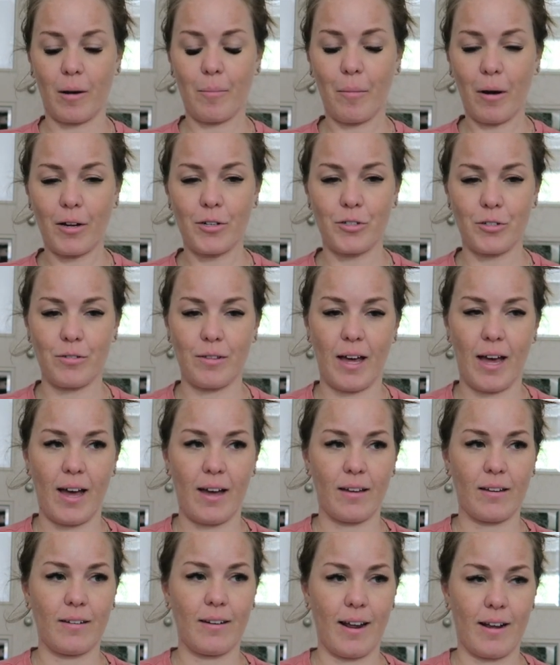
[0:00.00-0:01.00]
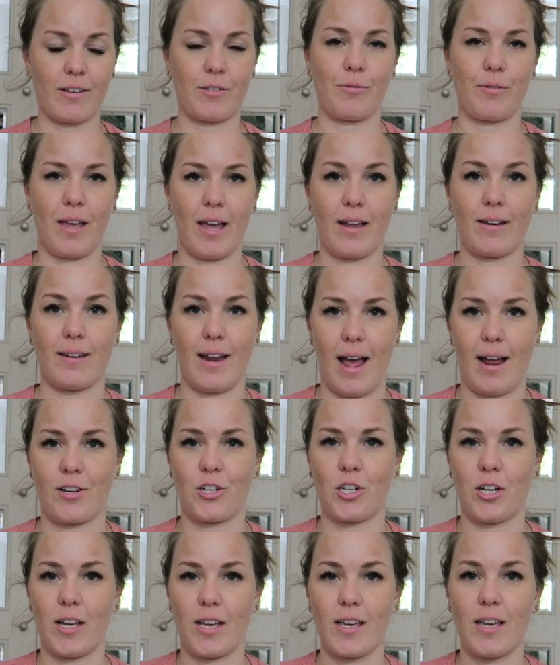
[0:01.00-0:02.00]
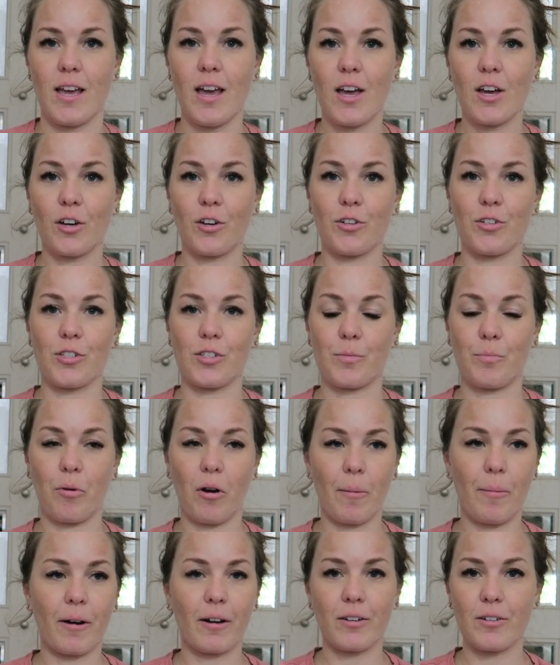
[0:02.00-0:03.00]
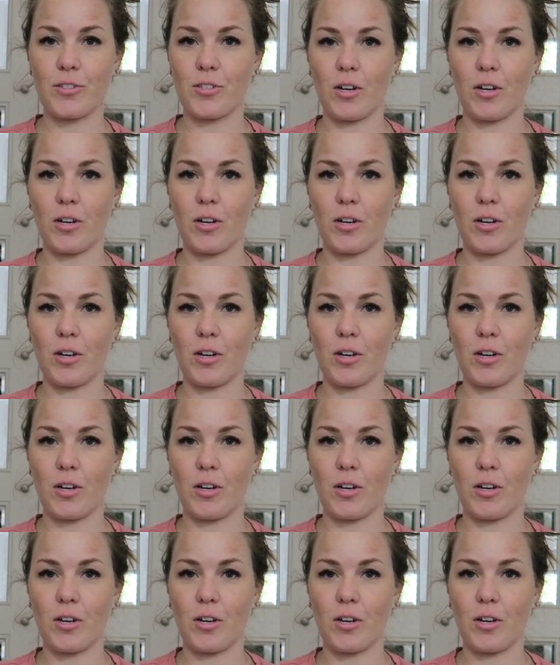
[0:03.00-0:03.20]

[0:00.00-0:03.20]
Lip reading: I might do that next weekend, actually, because Primark and